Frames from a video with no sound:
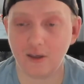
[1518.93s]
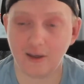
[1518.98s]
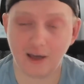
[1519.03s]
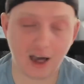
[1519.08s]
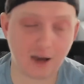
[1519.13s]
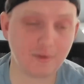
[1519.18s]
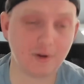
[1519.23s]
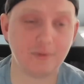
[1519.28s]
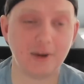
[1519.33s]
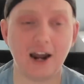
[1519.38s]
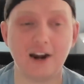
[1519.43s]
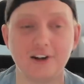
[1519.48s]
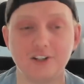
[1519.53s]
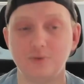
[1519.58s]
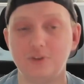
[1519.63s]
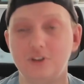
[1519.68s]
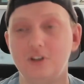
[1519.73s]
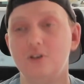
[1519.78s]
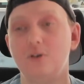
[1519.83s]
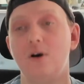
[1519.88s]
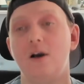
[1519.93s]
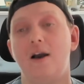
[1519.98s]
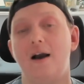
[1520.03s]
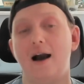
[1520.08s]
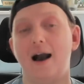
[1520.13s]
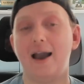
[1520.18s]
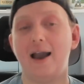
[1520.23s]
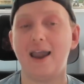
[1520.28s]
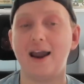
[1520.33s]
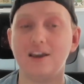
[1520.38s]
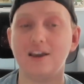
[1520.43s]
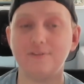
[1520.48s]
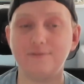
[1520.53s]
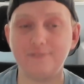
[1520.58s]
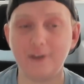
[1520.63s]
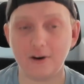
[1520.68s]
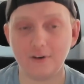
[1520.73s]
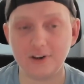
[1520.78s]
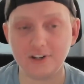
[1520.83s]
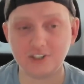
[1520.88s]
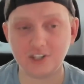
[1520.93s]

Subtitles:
I'm going to be honest with you. I had a very